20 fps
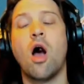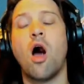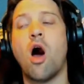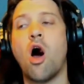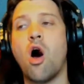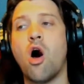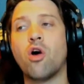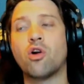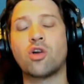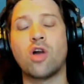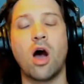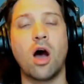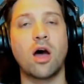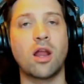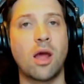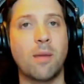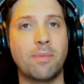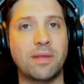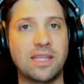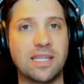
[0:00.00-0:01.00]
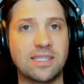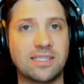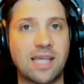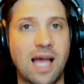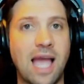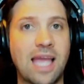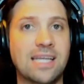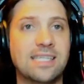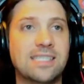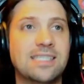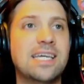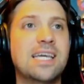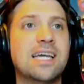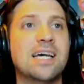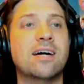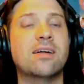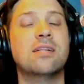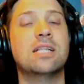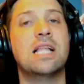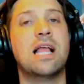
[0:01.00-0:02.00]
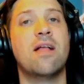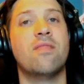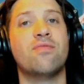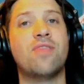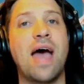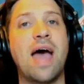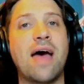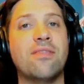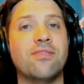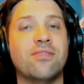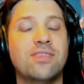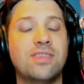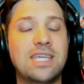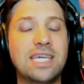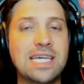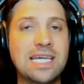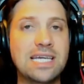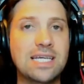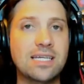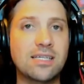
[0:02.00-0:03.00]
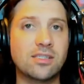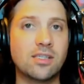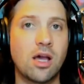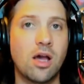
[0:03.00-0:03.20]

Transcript: all caught up in this idea that these